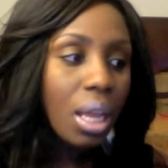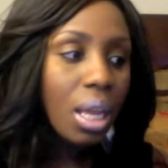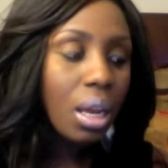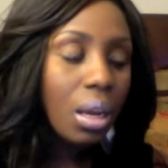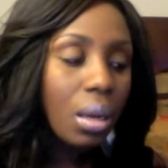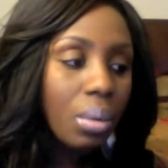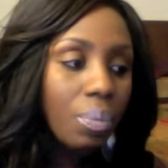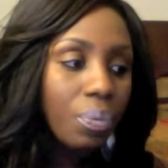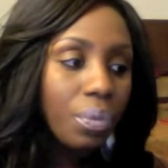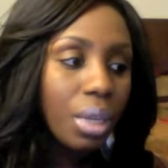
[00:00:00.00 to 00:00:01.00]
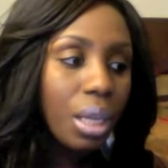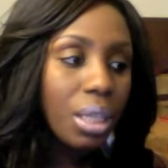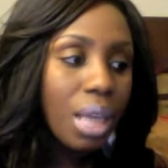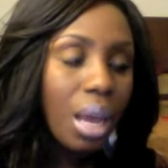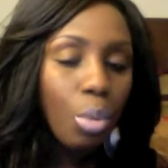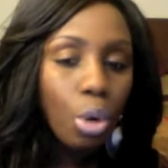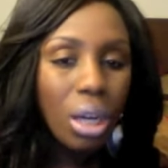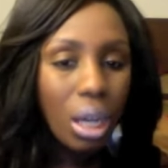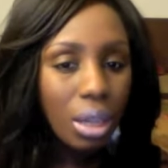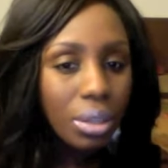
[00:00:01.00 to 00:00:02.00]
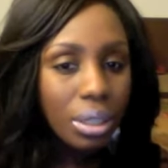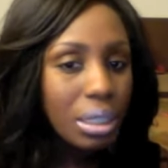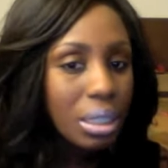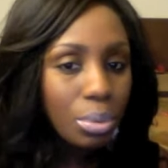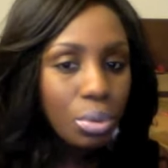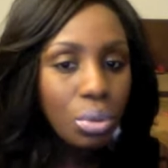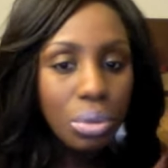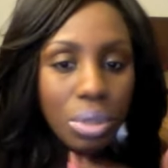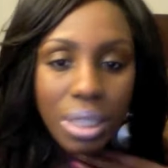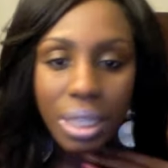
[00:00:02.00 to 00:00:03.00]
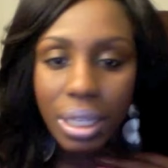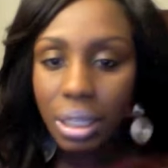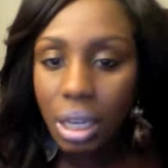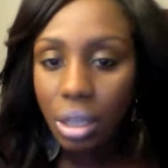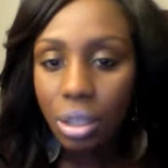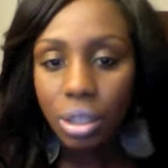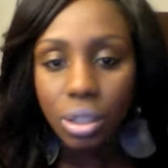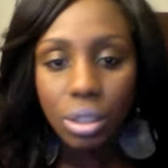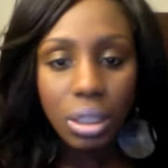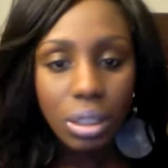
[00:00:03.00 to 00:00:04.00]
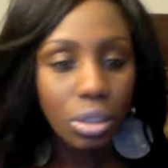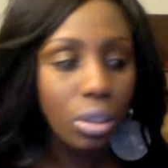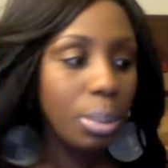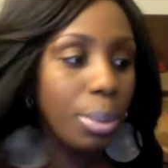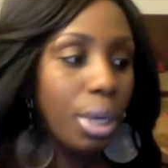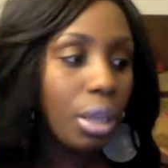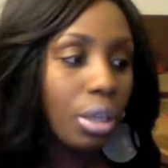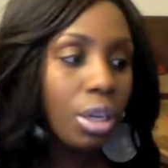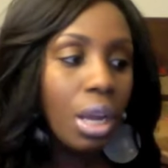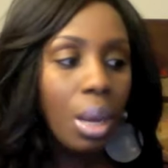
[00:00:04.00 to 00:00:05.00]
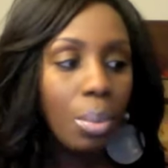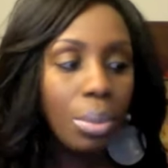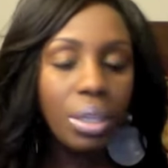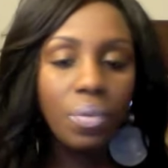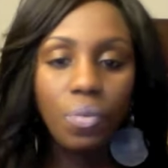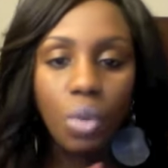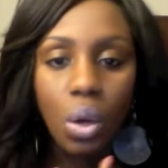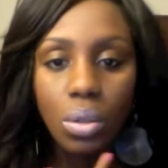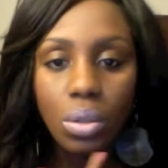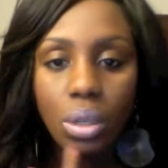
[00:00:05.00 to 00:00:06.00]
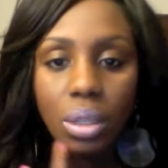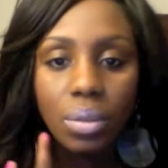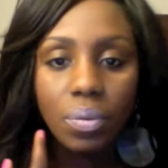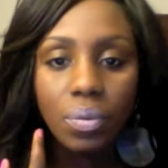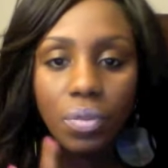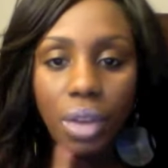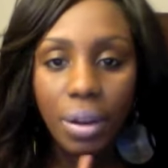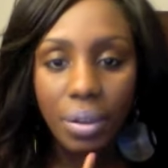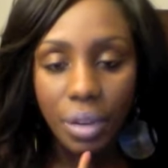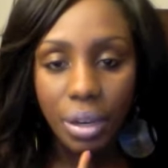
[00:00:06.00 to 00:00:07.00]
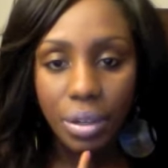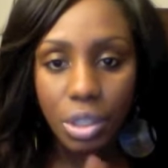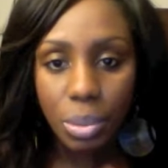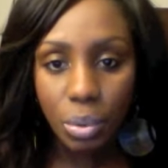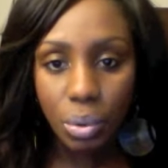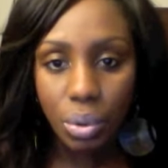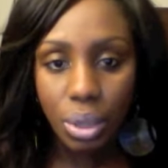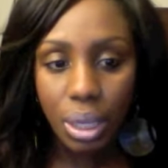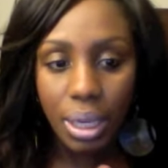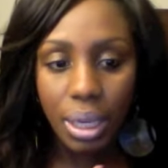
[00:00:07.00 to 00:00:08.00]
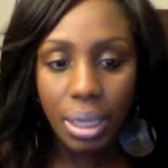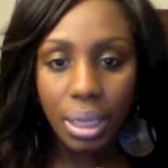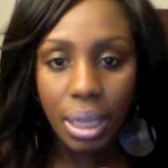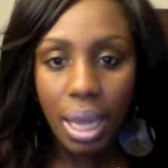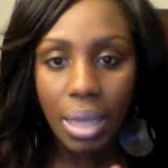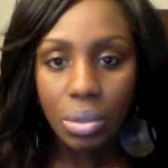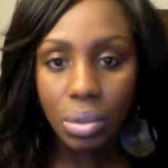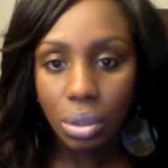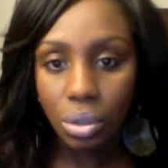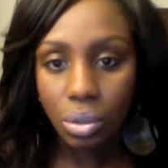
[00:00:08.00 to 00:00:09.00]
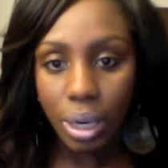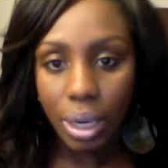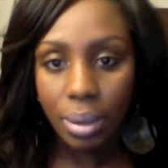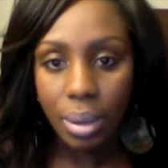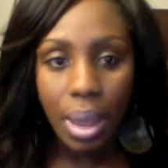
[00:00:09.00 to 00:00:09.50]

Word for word: Um, it's got more color than a typical tint color, you know, lip color, but it goes on very, very smooth and it glides on great.